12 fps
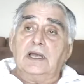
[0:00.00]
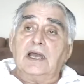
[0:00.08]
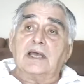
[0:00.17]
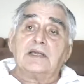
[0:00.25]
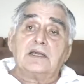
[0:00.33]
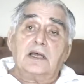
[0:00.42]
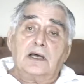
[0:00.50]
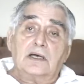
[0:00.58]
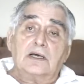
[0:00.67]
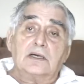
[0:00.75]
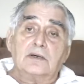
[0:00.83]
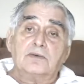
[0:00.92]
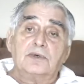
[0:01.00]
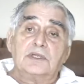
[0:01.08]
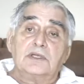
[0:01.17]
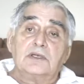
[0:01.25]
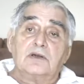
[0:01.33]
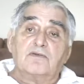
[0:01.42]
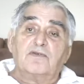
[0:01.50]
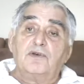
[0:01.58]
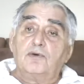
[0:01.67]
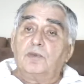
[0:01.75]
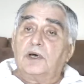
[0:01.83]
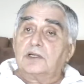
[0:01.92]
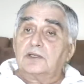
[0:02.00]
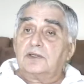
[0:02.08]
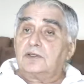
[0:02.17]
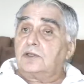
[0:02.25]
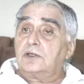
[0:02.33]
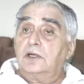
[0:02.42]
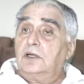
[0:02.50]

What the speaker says: and die within a few months